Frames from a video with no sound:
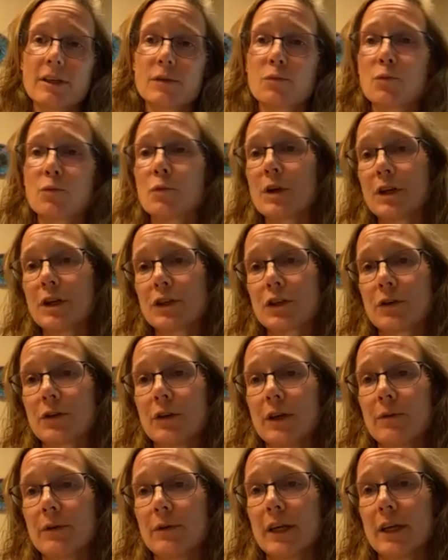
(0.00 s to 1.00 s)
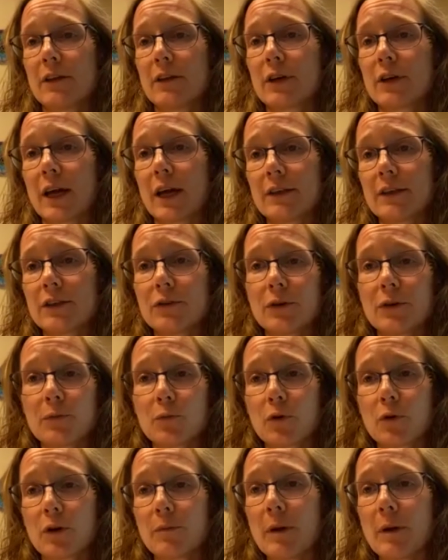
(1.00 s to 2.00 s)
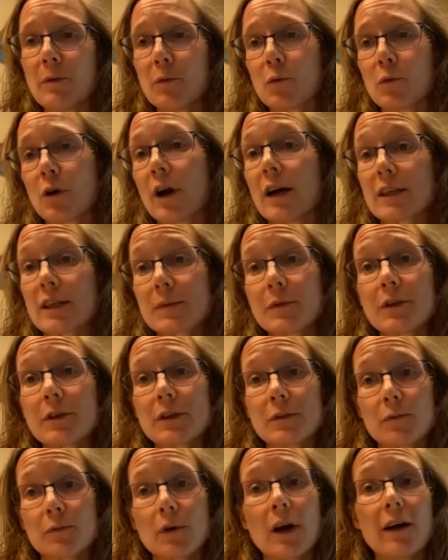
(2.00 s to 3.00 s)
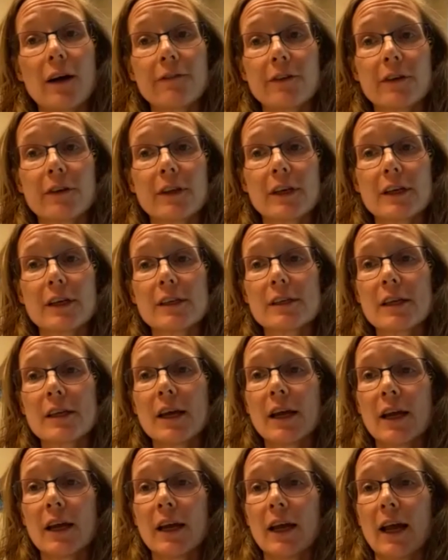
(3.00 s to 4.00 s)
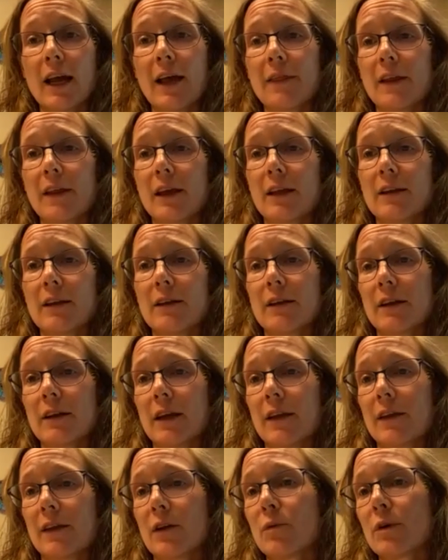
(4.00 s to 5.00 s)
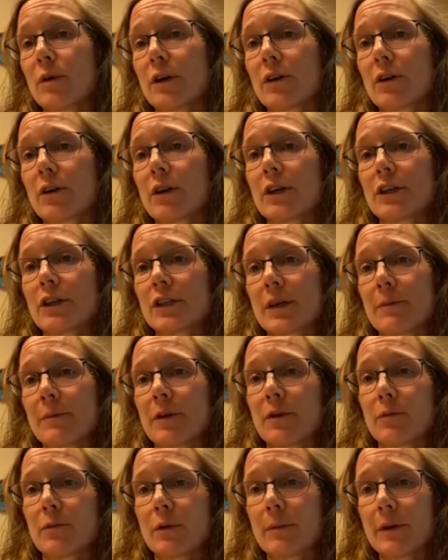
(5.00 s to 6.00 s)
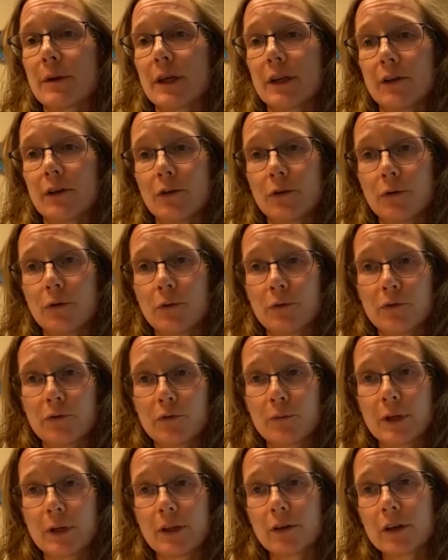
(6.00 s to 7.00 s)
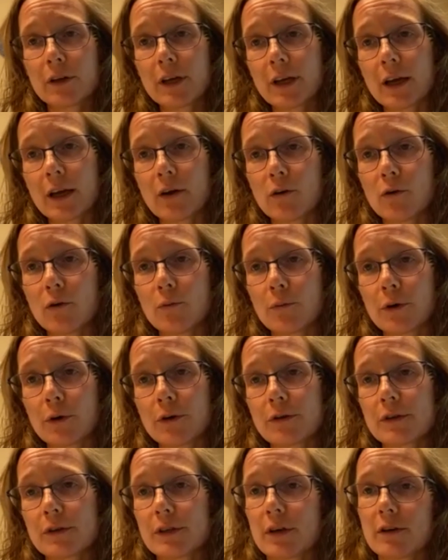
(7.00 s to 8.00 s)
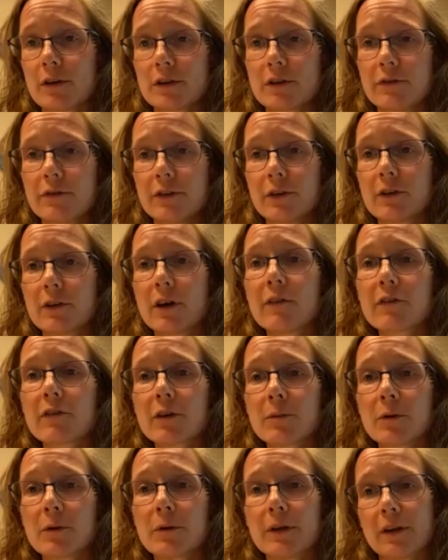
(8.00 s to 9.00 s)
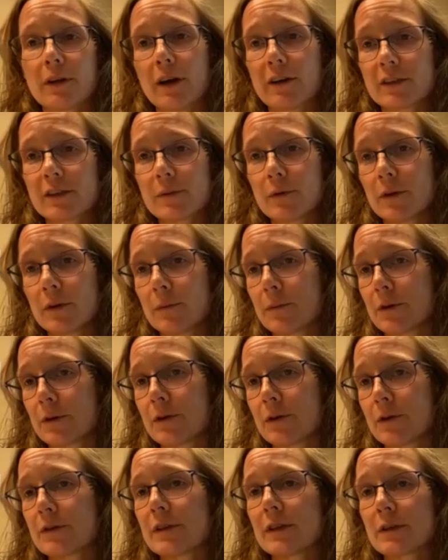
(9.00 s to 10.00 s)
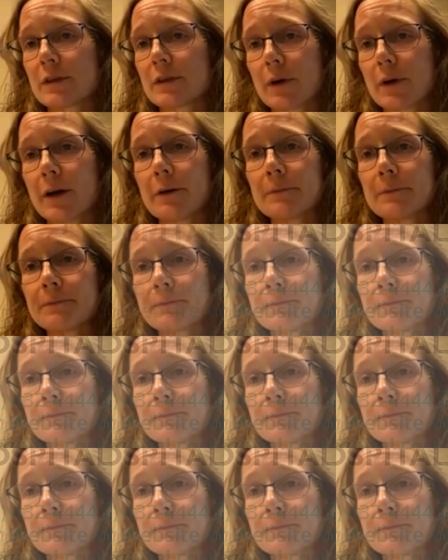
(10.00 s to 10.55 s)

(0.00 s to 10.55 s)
reassuring when they look into it more, maybe more hospitals will offer this. And then it will encourage some of the women who've been looking at home births to also feel comfortable with hospital births as well.